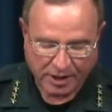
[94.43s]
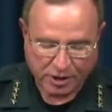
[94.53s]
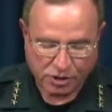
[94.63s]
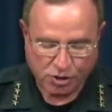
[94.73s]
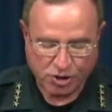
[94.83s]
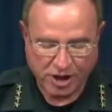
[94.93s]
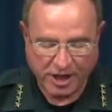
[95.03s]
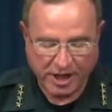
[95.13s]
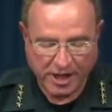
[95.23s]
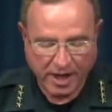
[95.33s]

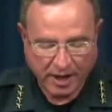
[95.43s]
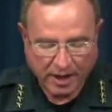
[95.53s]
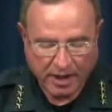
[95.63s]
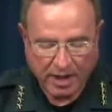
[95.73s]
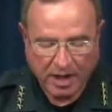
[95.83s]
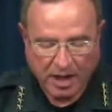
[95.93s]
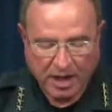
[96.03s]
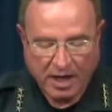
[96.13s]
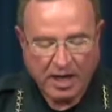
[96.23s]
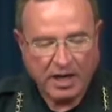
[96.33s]
She
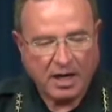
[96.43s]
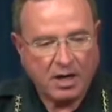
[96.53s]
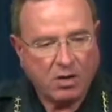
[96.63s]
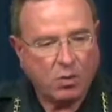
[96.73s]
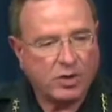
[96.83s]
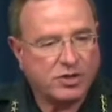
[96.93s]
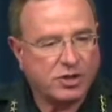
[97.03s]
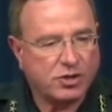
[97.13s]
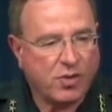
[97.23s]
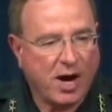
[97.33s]
was
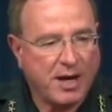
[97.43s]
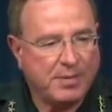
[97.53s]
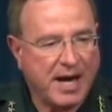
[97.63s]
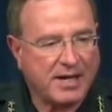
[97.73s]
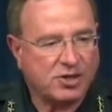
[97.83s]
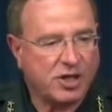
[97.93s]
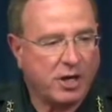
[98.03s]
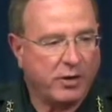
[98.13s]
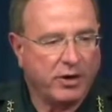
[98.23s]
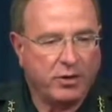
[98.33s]
described as
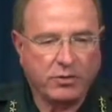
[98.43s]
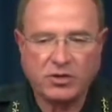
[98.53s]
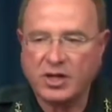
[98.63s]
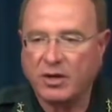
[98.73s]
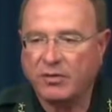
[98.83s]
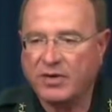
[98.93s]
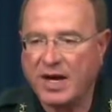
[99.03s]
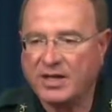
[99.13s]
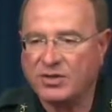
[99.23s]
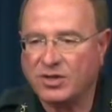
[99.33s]
carrying herself
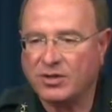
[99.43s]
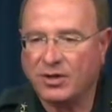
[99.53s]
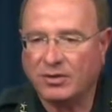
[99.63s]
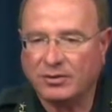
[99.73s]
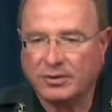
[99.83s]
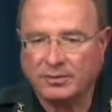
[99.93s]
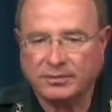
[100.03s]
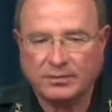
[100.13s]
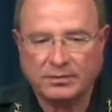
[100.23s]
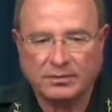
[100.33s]
as an adult,
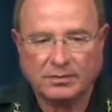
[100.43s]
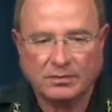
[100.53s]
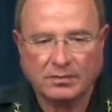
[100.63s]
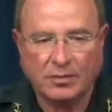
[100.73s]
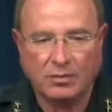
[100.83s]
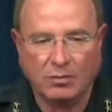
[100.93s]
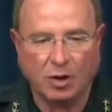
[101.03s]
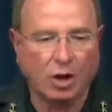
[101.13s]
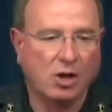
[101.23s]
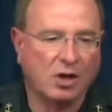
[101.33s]

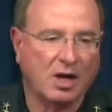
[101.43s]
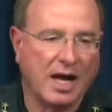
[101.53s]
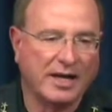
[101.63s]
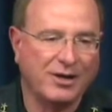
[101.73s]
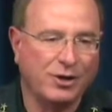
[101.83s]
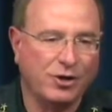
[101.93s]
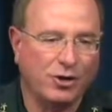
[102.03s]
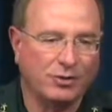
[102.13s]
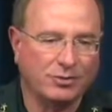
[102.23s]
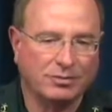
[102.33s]
looked like an
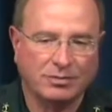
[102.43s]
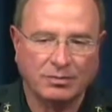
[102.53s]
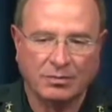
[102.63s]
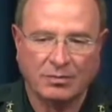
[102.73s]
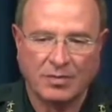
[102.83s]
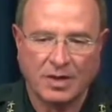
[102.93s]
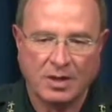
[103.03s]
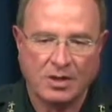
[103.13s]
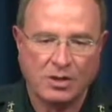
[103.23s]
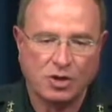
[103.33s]
adult,
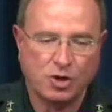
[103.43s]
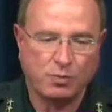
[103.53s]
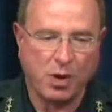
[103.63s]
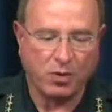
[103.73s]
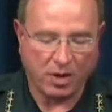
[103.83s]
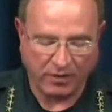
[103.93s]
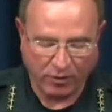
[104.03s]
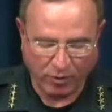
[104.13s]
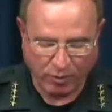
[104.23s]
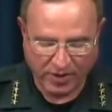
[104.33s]
spoke of
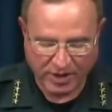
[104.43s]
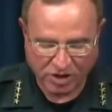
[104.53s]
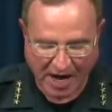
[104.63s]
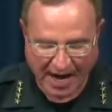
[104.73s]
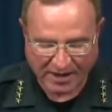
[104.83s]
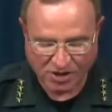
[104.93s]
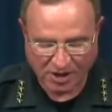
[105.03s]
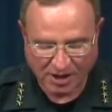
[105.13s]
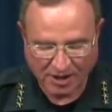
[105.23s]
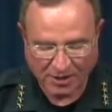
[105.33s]
her British
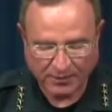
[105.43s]
accent.